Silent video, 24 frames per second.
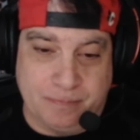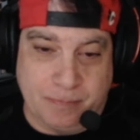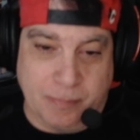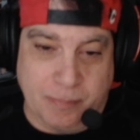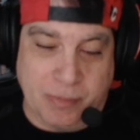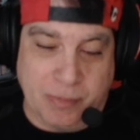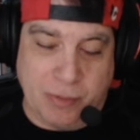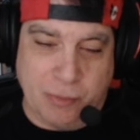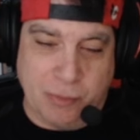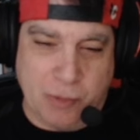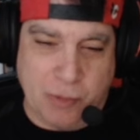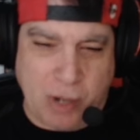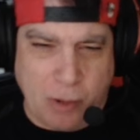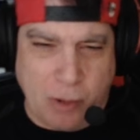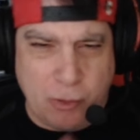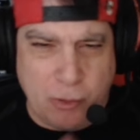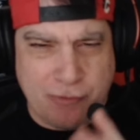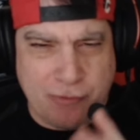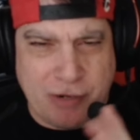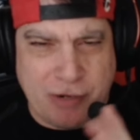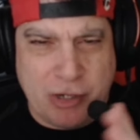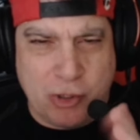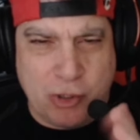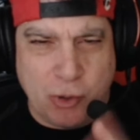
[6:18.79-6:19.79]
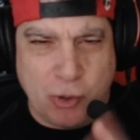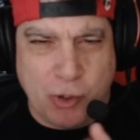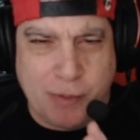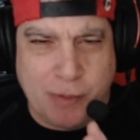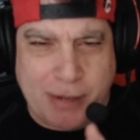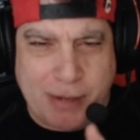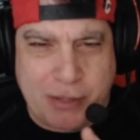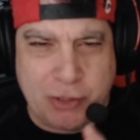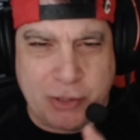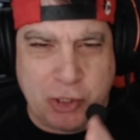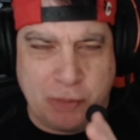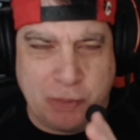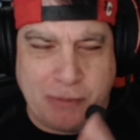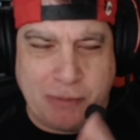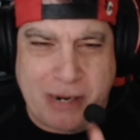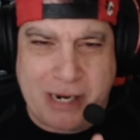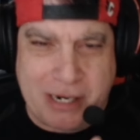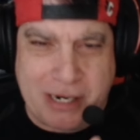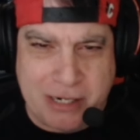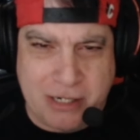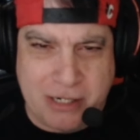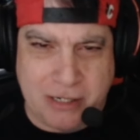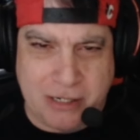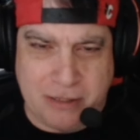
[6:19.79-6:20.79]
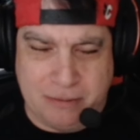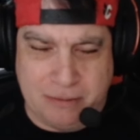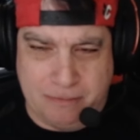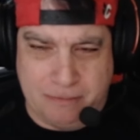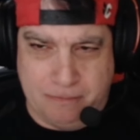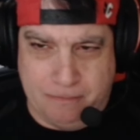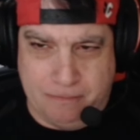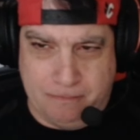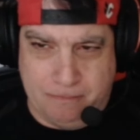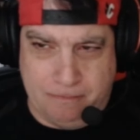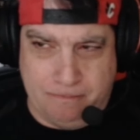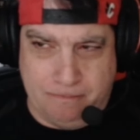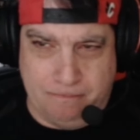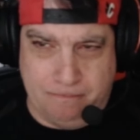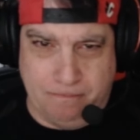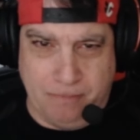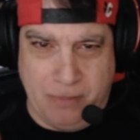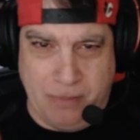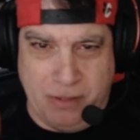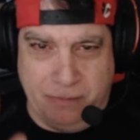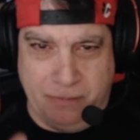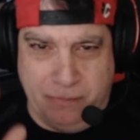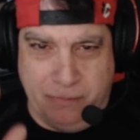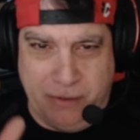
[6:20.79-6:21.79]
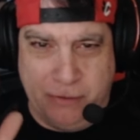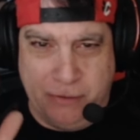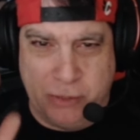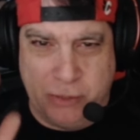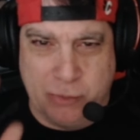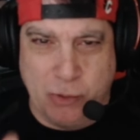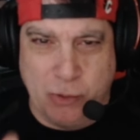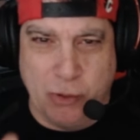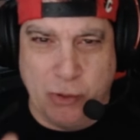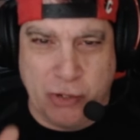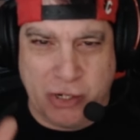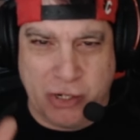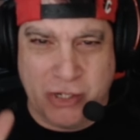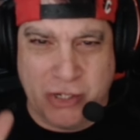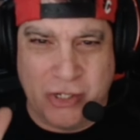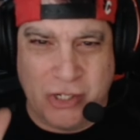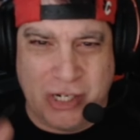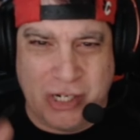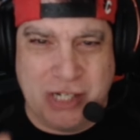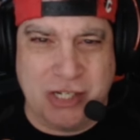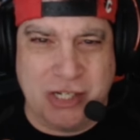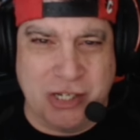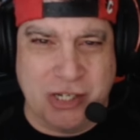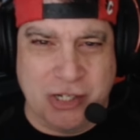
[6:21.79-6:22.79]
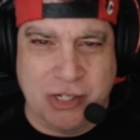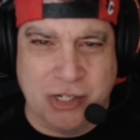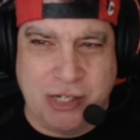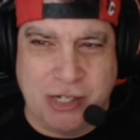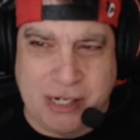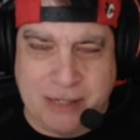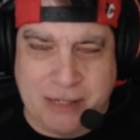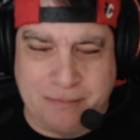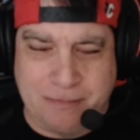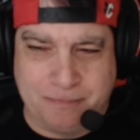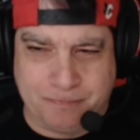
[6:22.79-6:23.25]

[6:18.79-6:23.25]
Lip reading: But I wasn't really talking about the speed. It was more the consistency,